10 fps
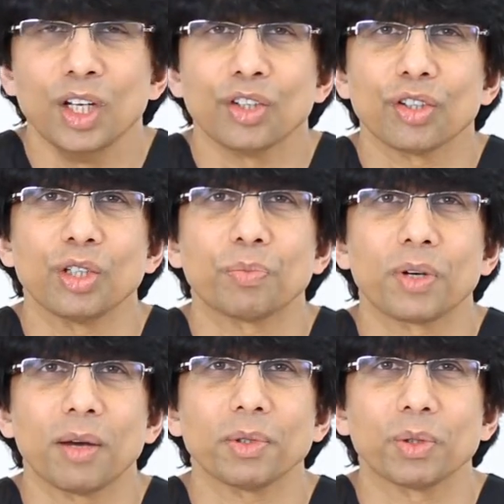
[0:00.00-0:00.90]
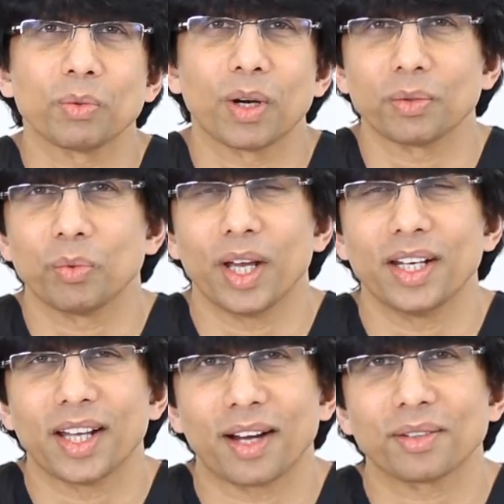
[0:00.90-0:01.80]
So you probably will want to
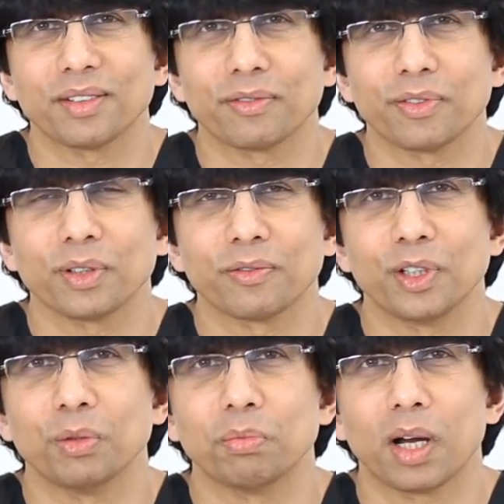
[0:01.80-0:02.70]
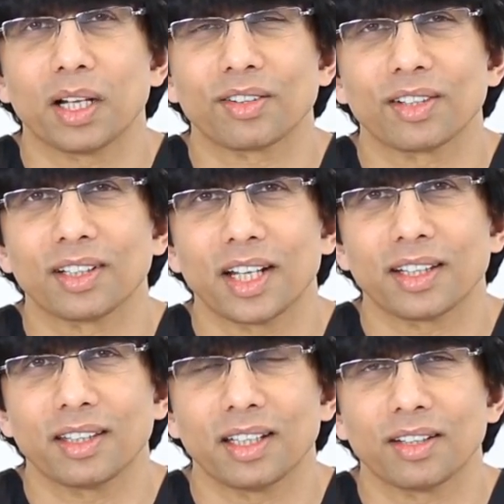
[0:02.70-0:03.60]
wait out the full few months and
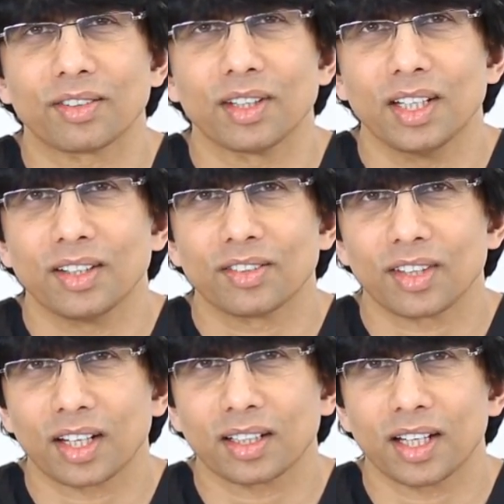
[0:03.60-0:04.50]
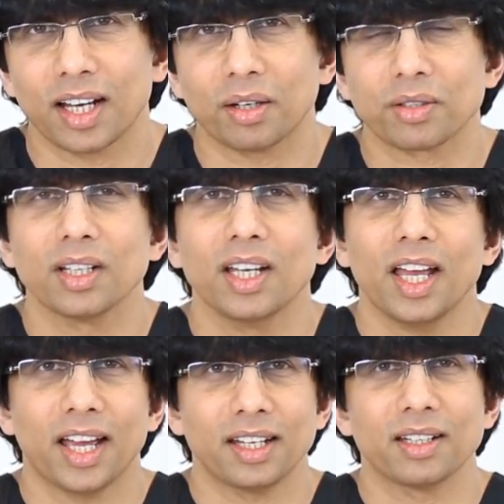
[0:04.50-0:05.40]
let things settle out,
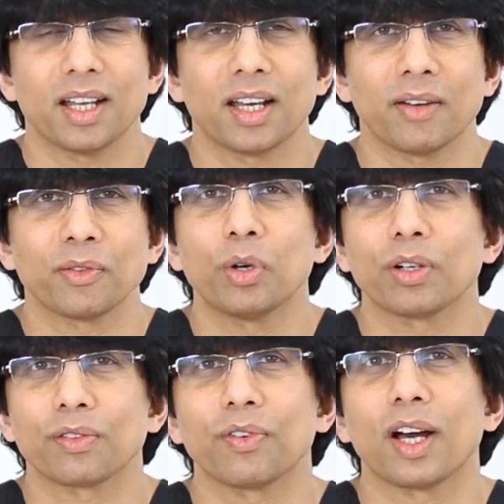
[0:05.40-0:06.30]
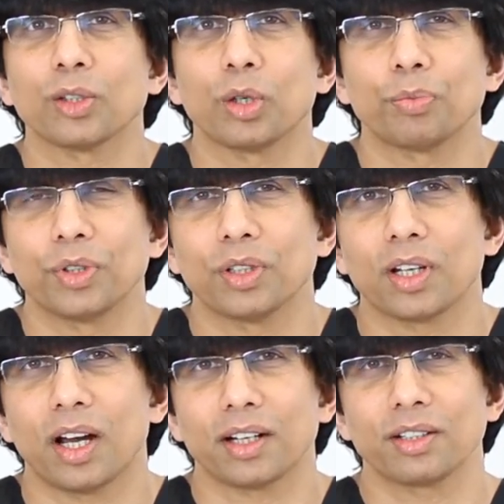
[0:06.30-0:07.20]
and uh, of course follow up with your
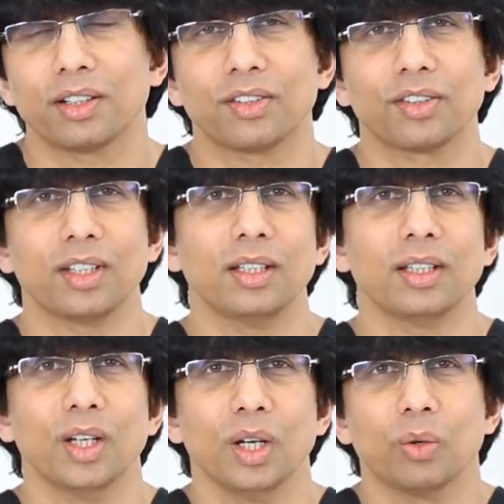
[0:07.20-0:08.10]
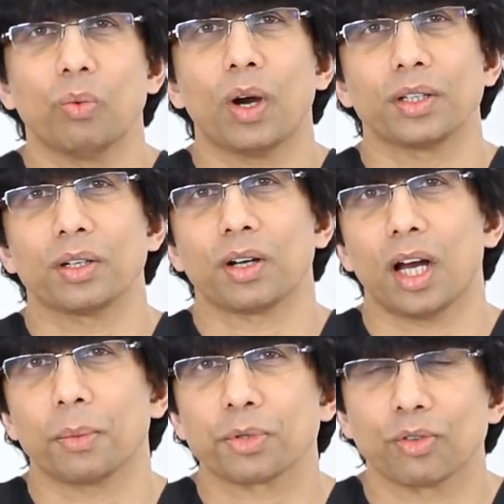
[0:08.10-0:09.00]
doctor to see what your
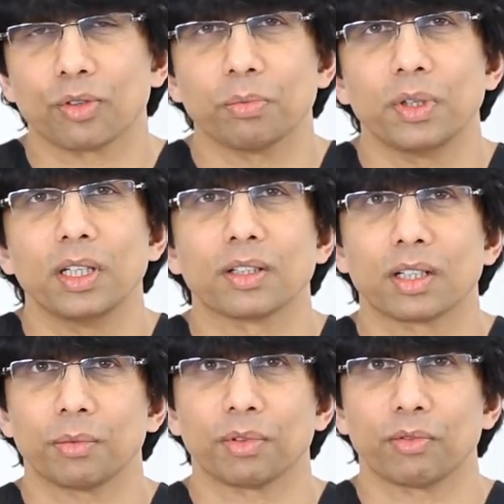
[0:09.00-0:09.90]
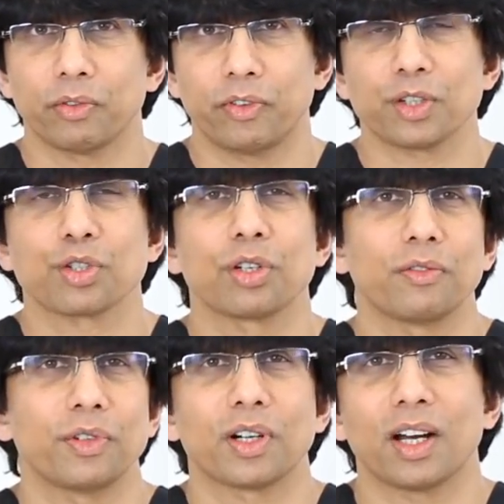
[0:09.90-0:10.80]
options will be in terms of revision
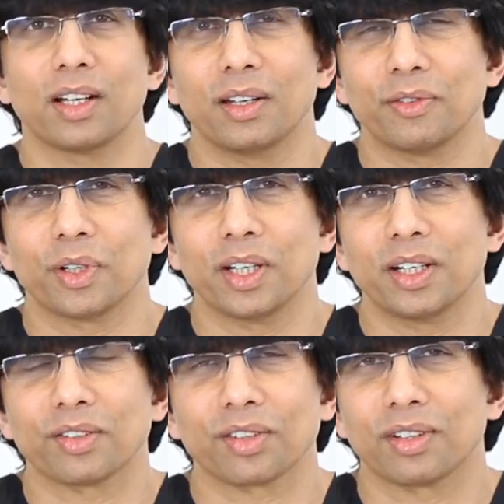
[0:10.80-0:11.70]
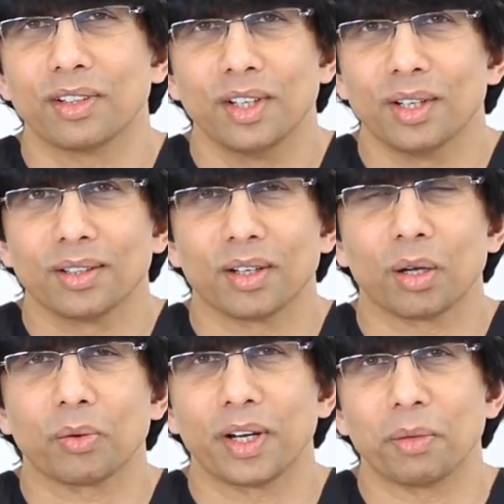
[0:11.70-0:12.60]
if your, if your ears are
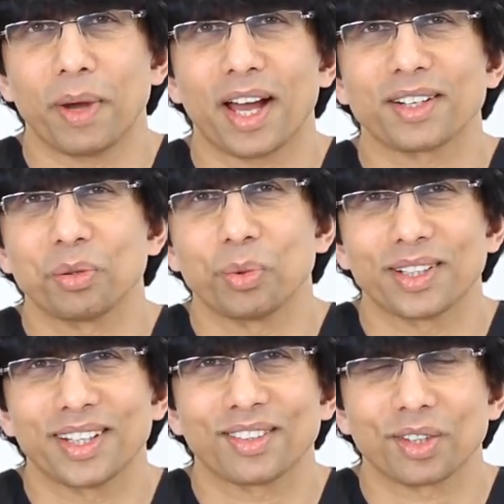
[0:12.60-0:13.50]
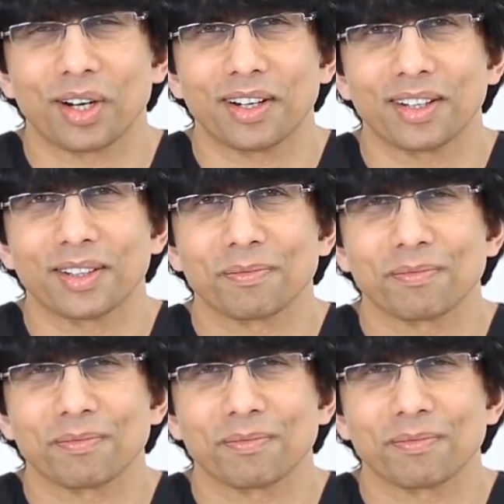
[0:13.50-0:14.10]
already back to where they started.